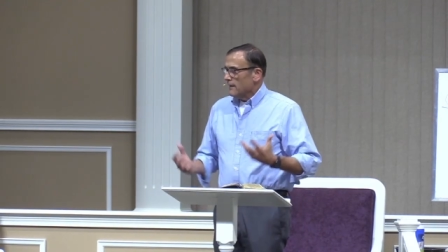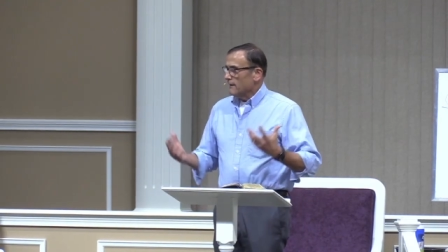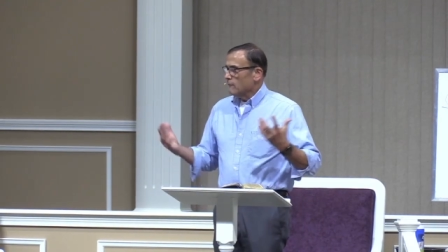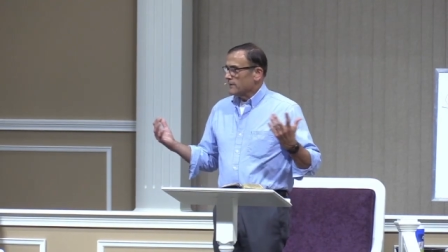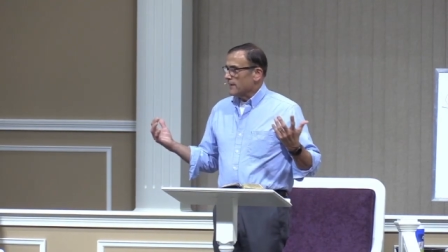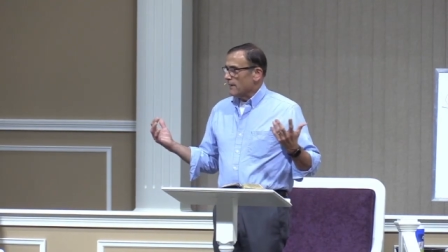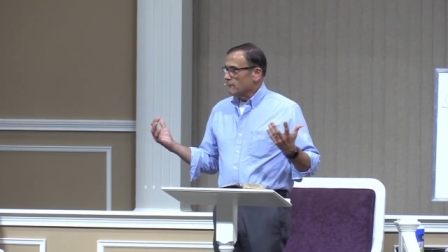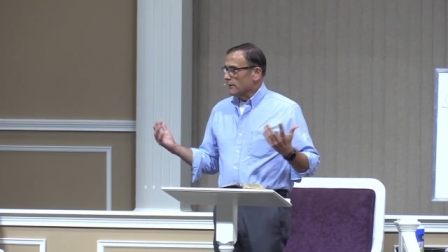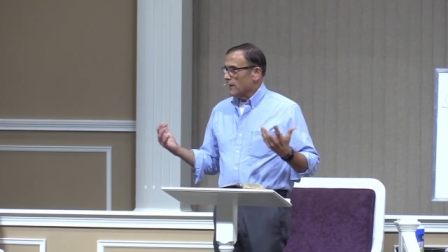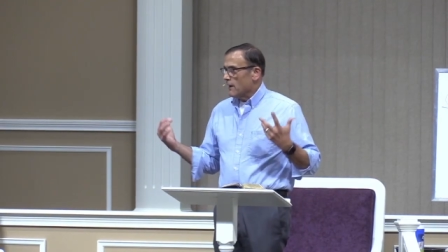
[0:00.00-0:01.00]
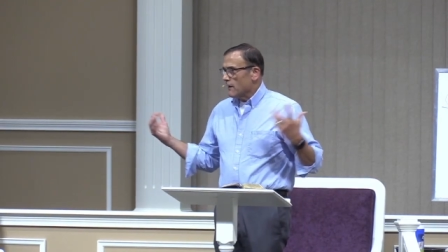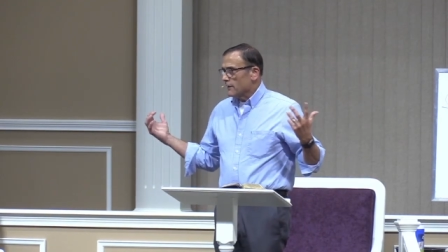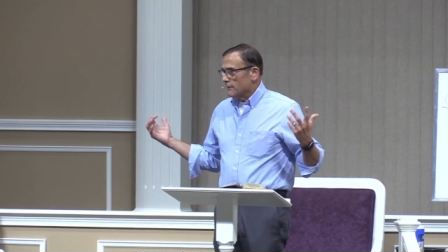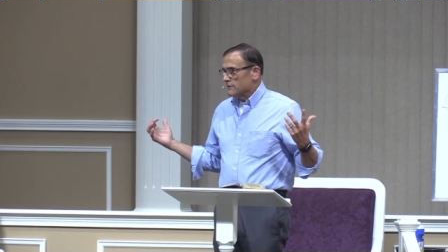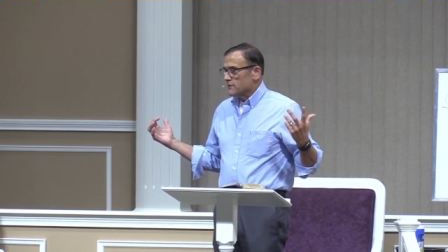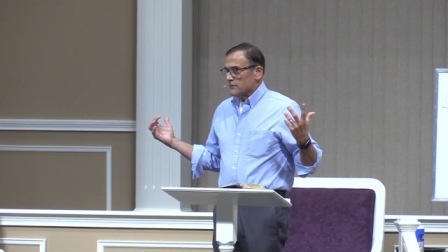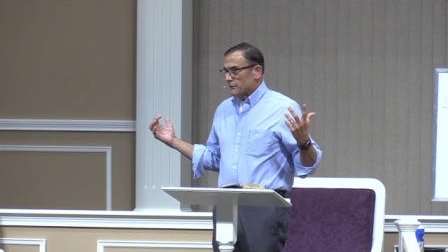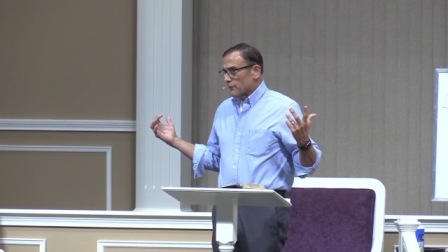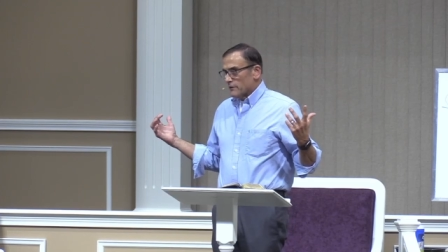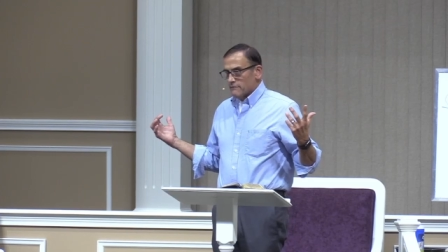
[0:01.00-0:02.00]
And what that really argues is
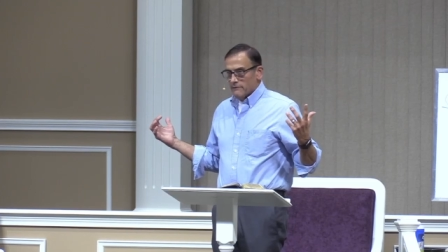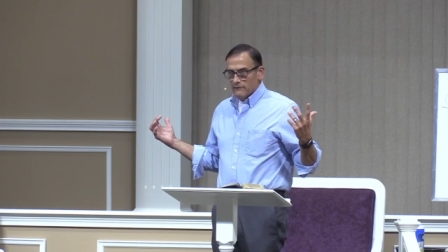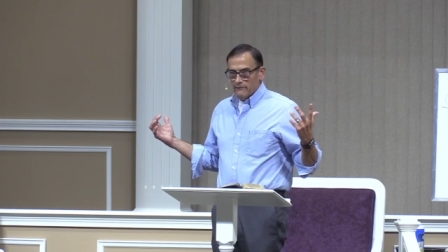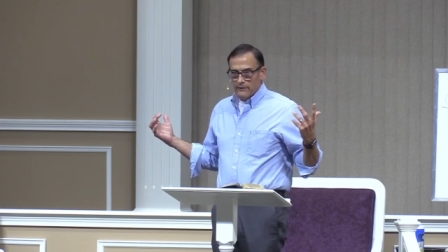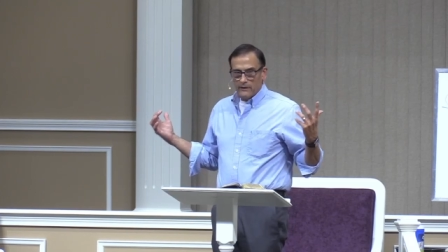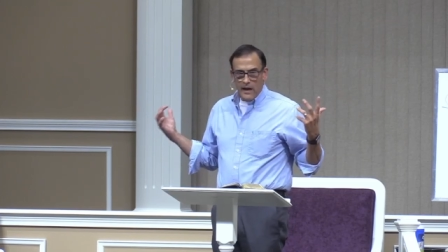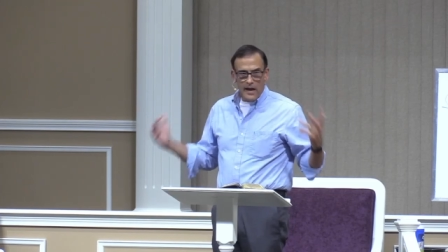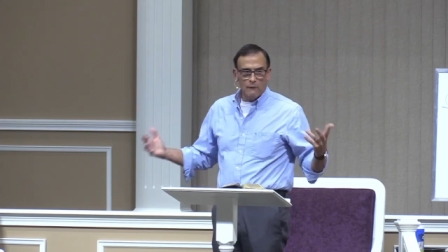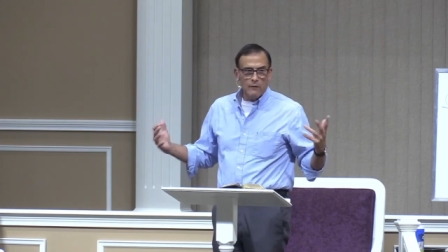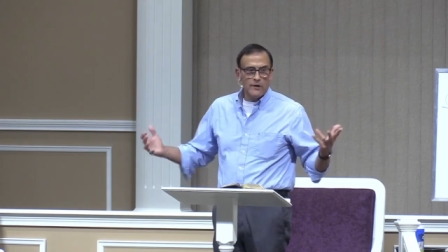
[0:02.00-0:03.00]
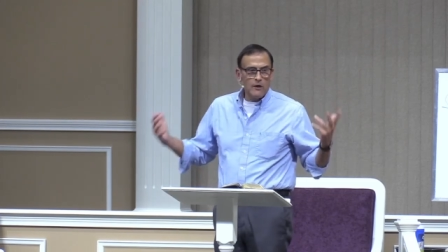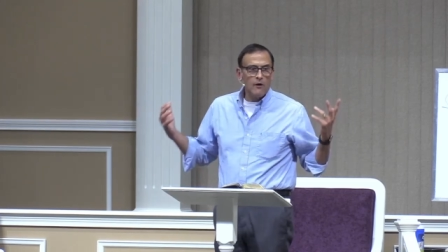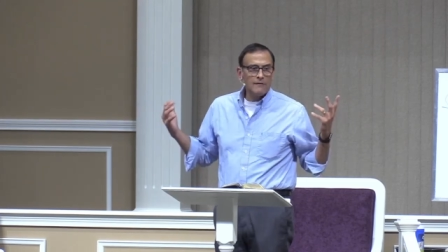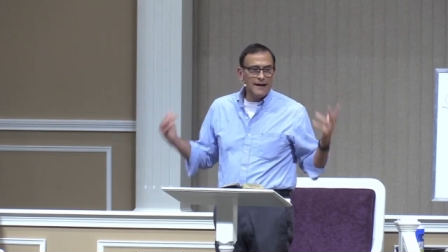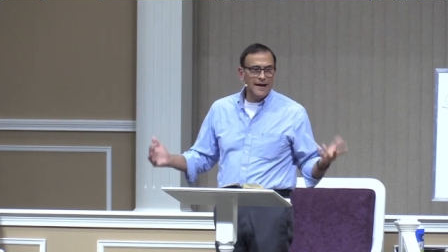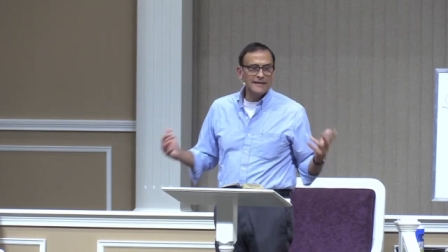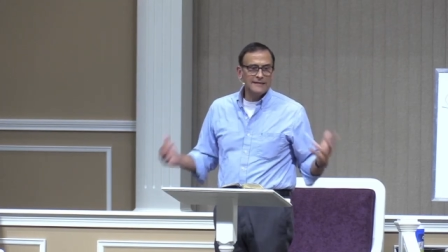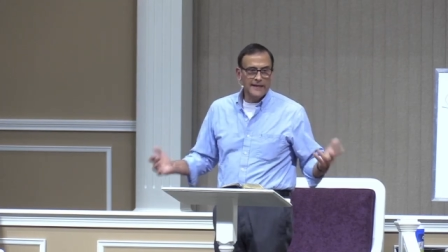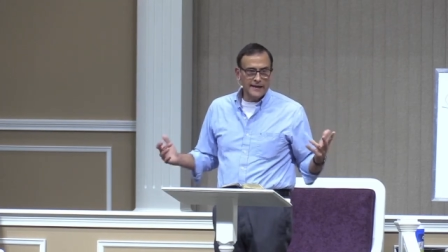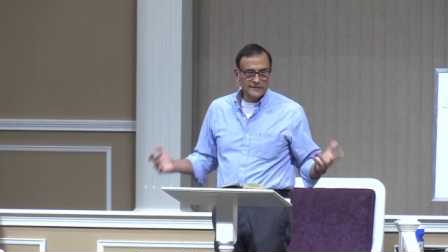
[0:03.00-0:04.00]
for the, the, the con- what we call
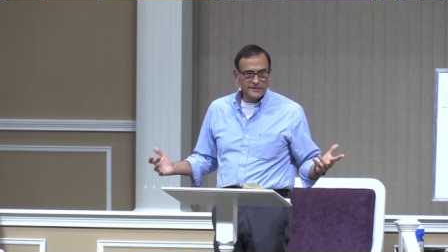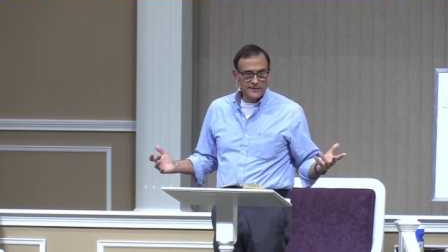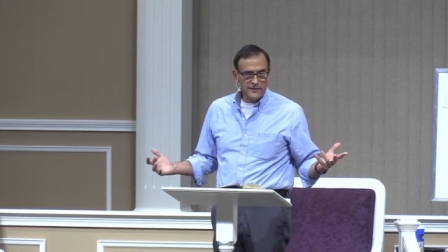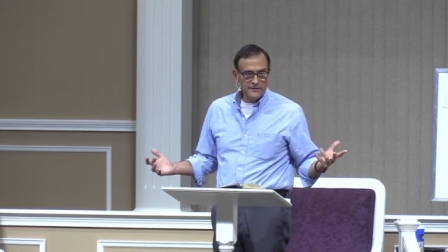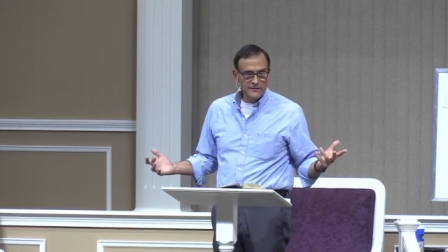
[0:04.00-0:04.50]
context.